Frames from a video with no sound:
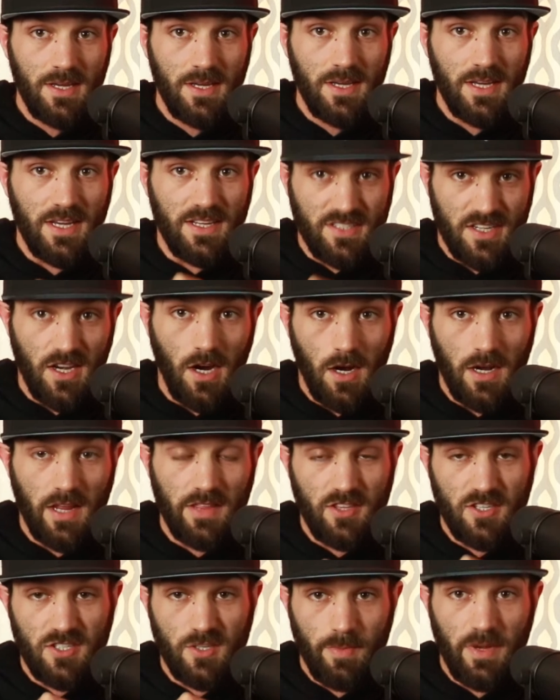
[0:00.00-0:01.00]
his gun at
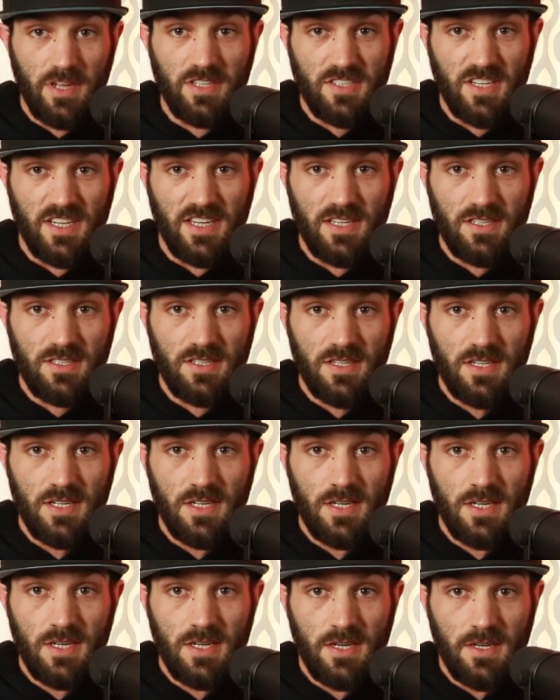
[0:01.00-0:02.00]
the Ziminskis
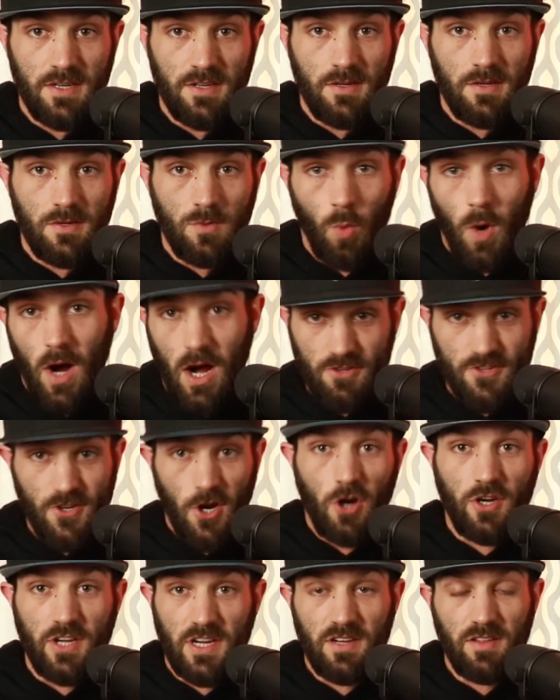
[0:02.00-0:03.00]
while
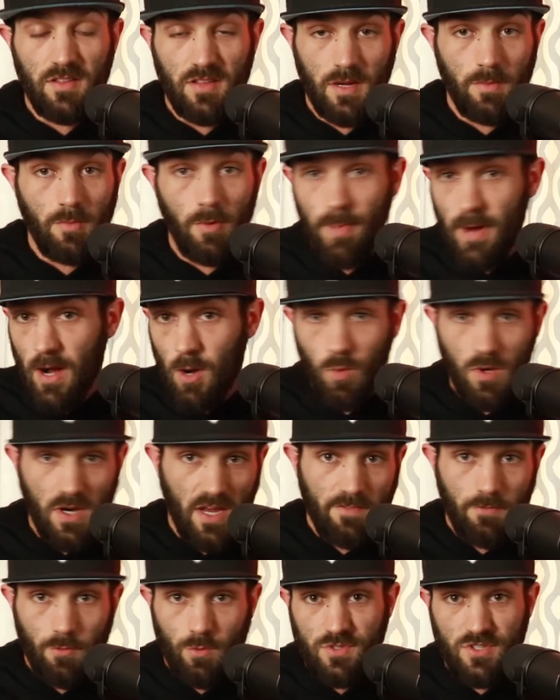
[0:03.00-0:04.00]
talking to them about
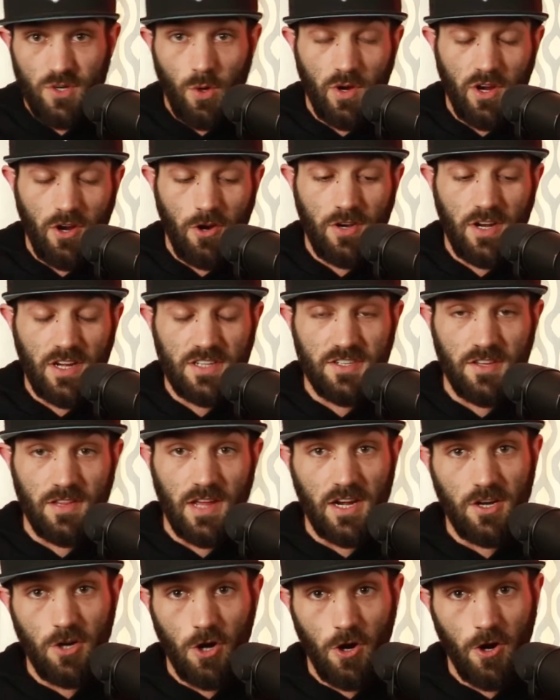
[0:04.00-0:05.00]
whatever was going on next to
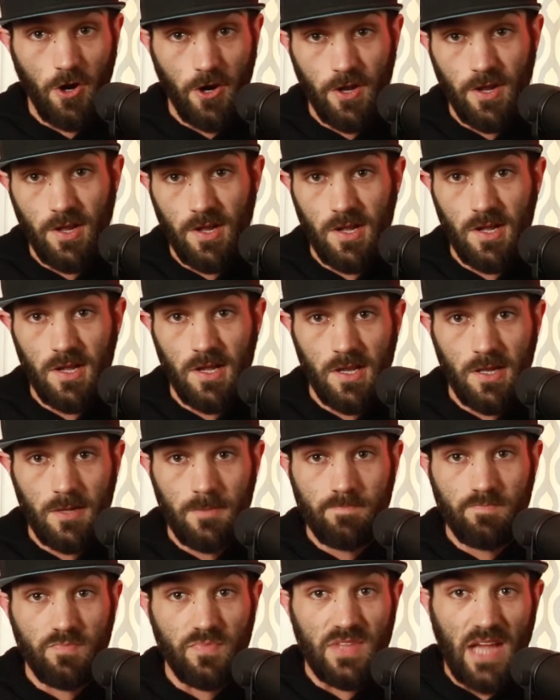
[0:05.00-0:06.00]
that car.
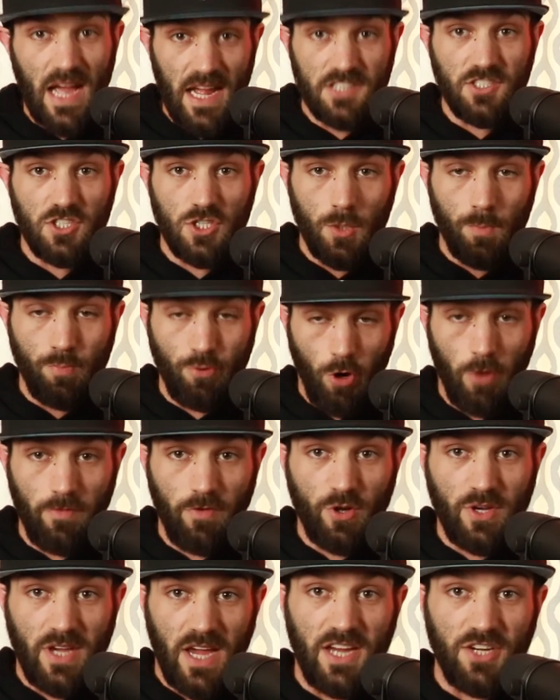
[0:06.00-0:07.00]
That's the
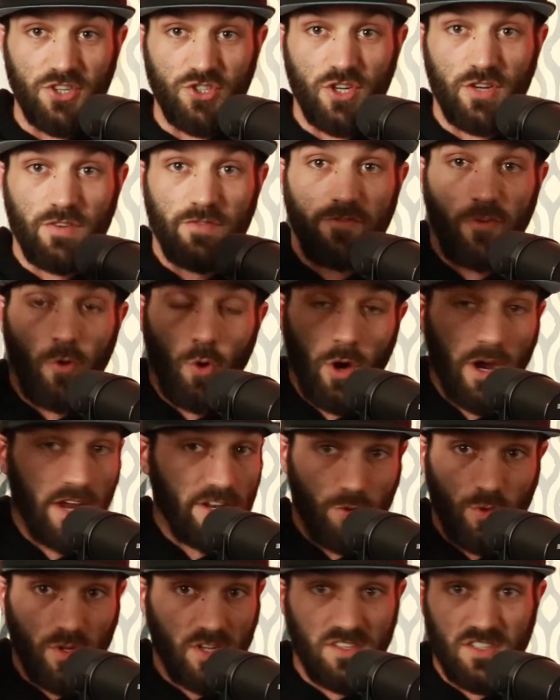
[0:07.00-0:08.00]
provocation for,
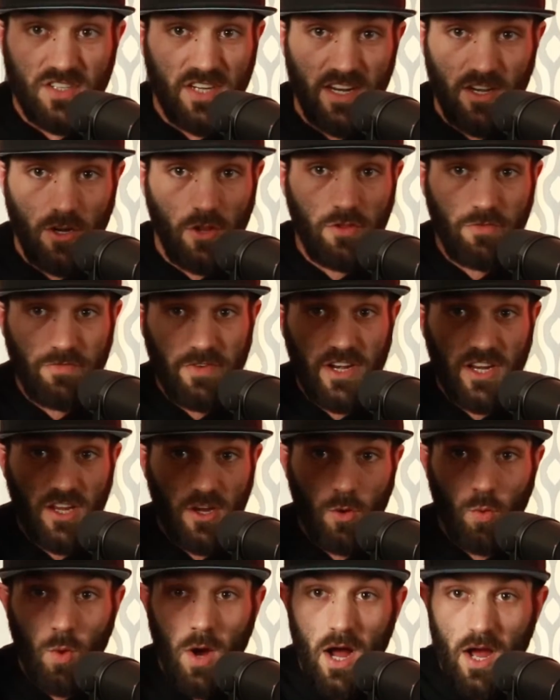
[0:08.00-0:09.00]
and you can see it on the
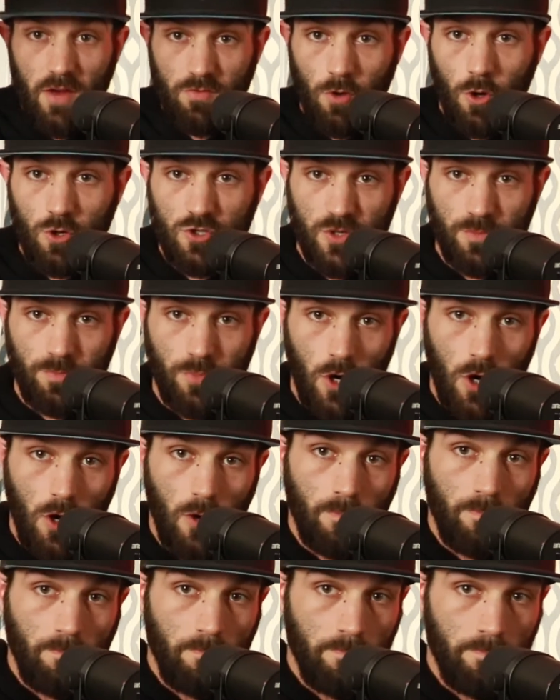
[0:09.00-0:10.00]
video why
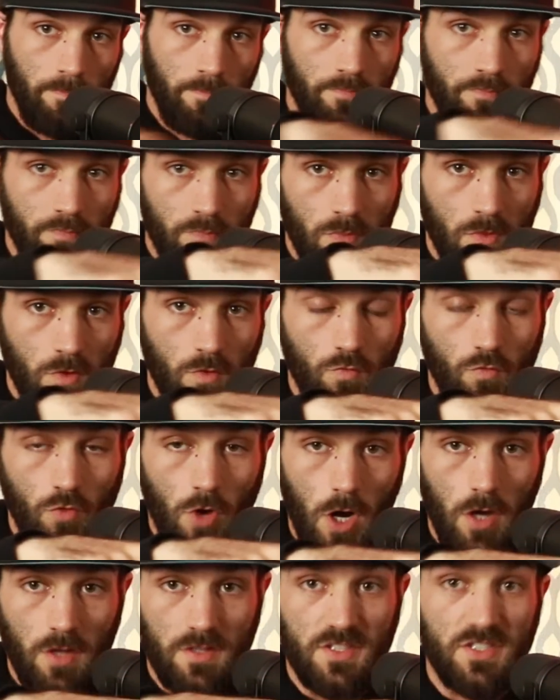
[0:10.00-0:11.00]
Rosenbaum
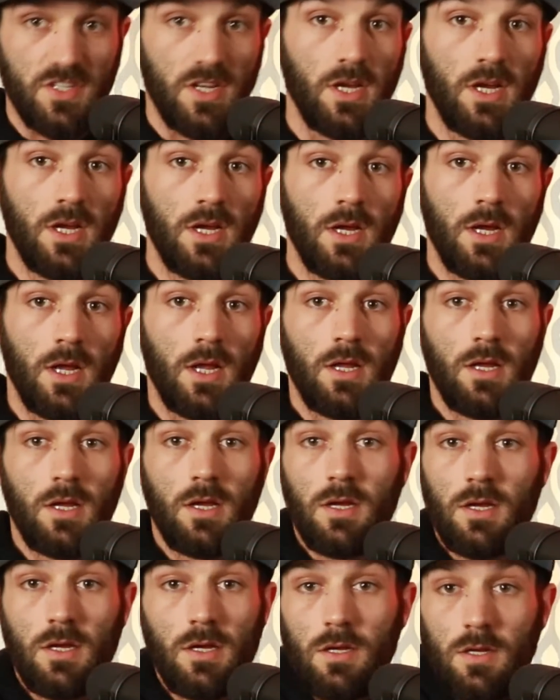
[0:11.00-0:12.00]
runs.
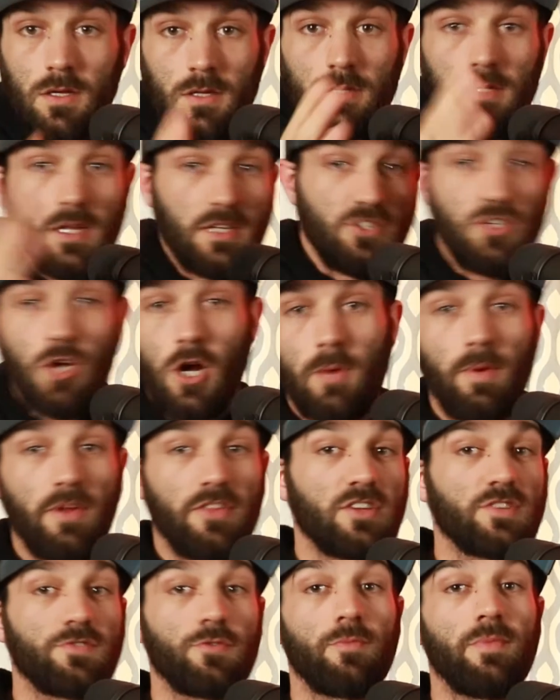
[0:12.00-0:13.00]
Let's talk about
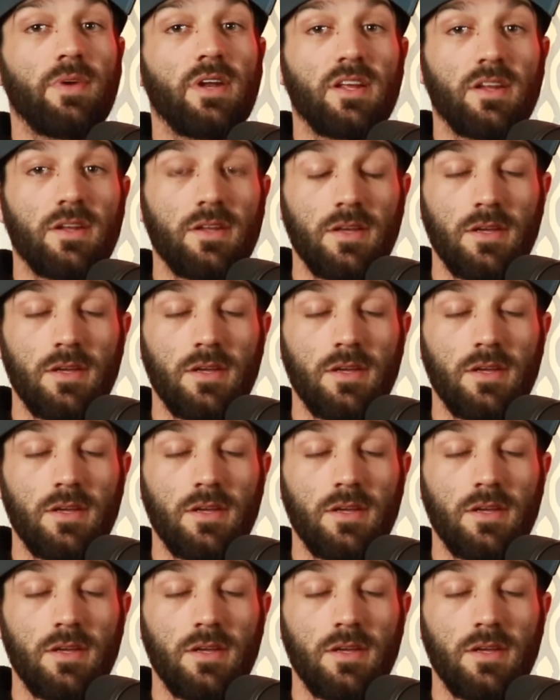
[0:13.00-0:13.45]
this for a minute.